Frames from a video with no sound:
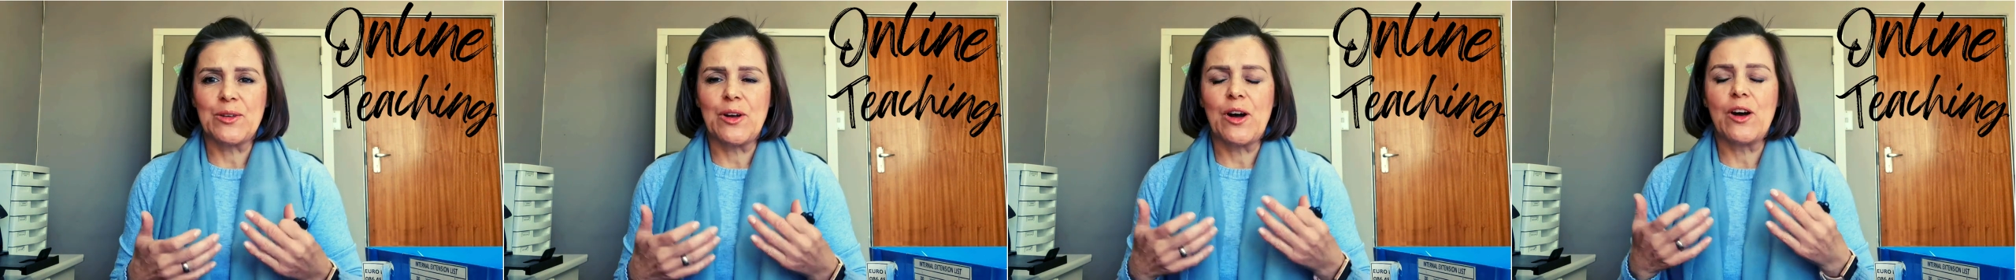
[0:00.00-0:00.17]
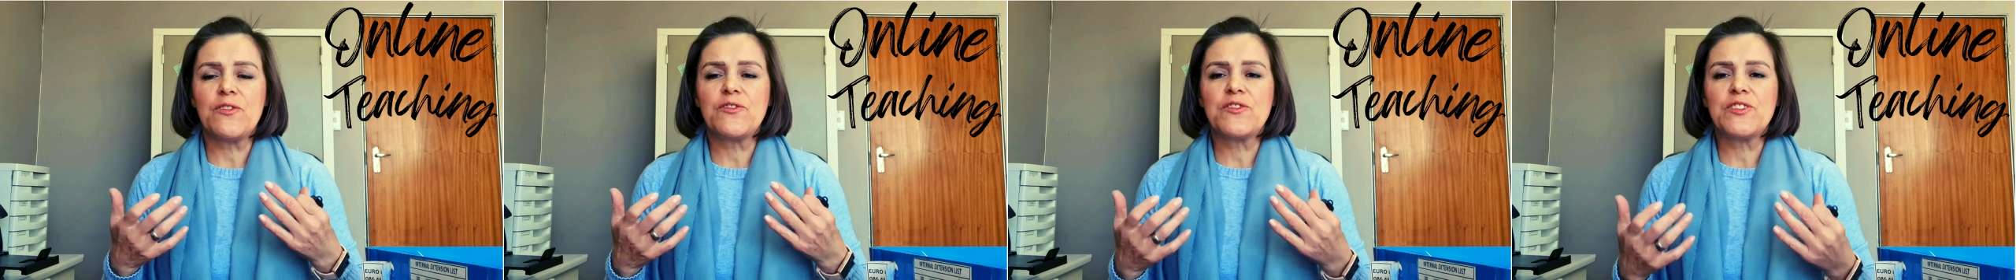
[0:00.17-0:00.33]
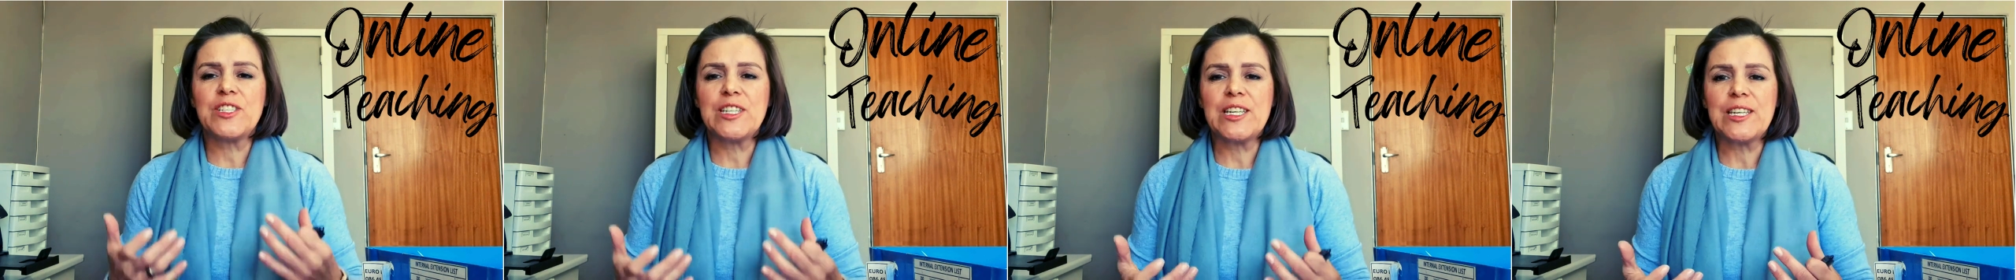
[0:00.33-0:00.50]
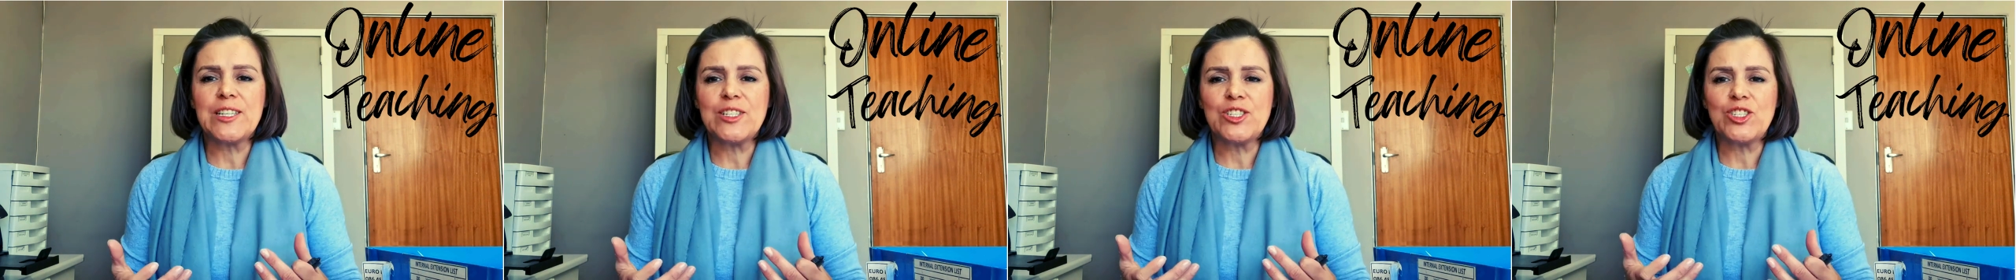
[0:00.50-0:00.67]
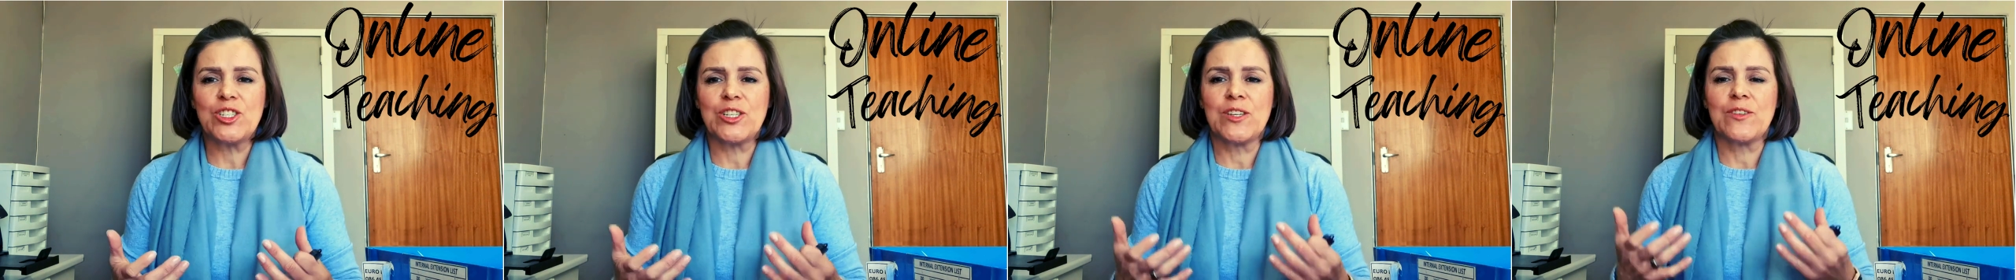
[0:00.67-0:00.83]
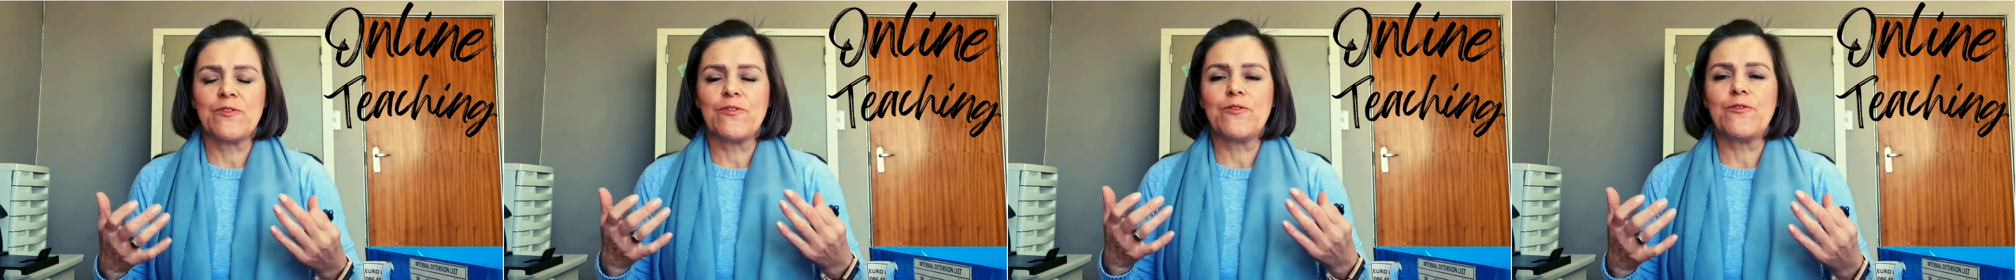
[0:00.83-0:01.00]
of
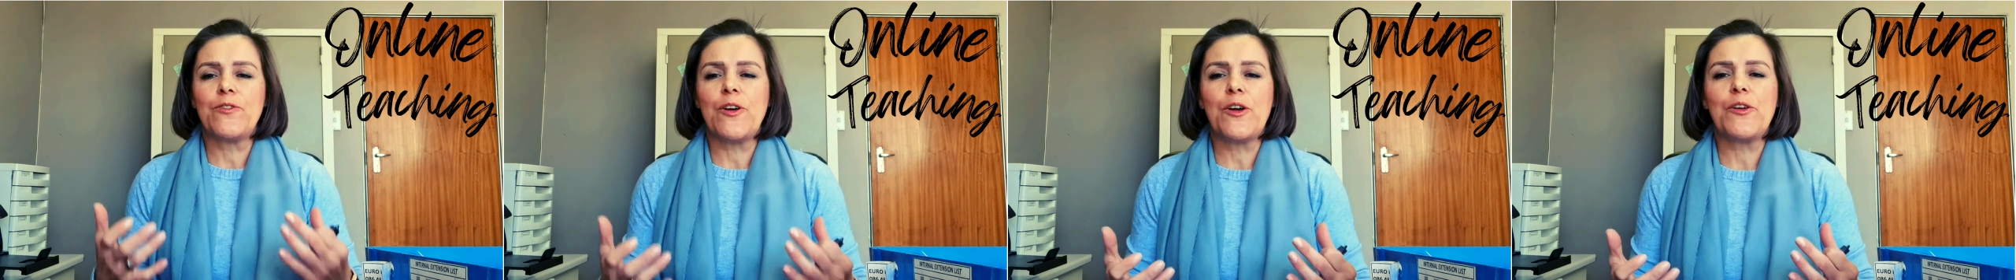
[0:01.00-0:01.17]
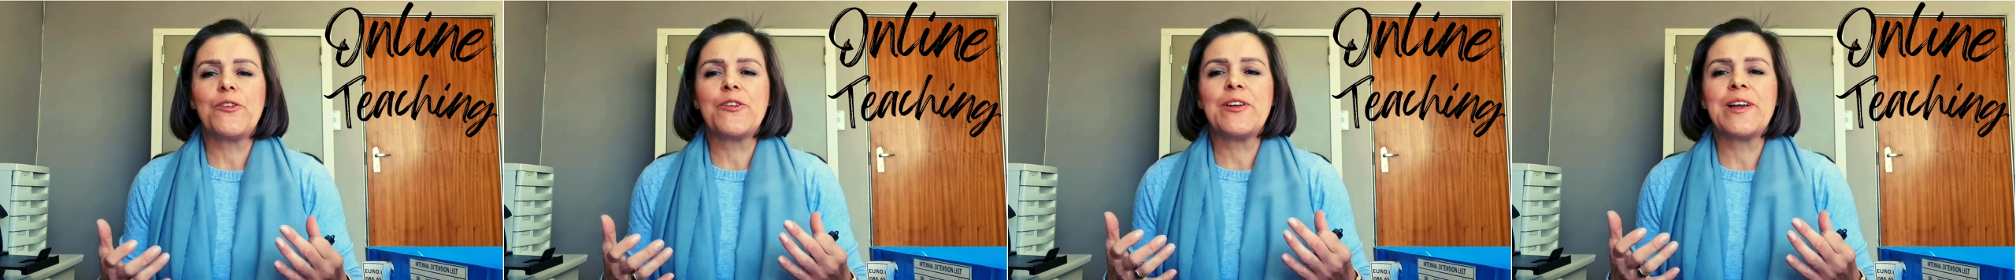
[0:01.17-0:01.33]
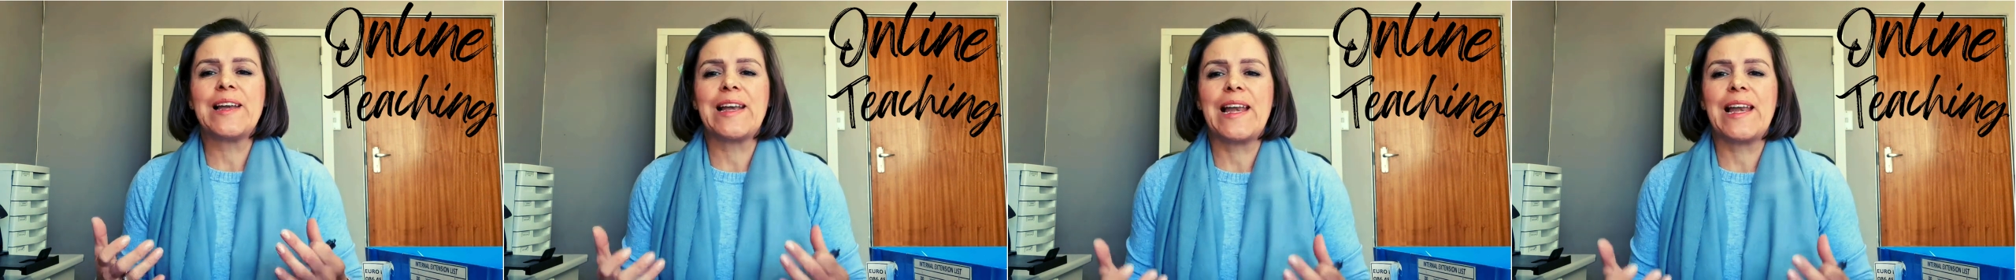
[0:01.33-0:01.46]
teaching foreign